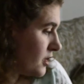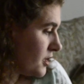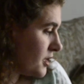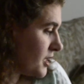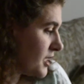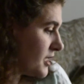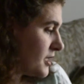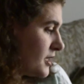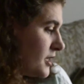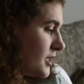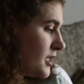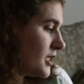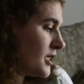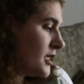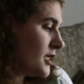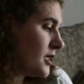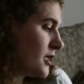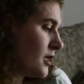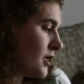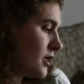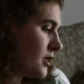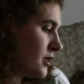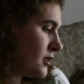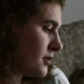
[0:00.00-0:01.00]
than the
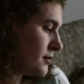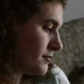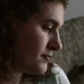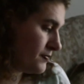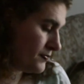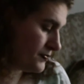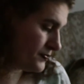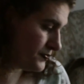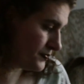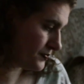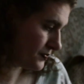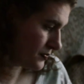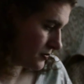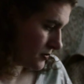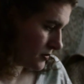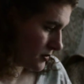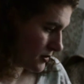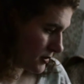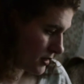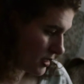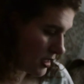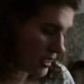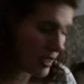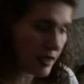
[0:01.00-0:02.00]

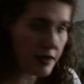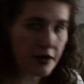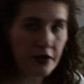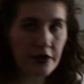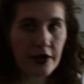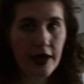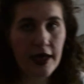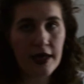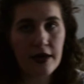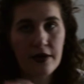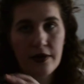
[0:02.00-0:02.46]
under eye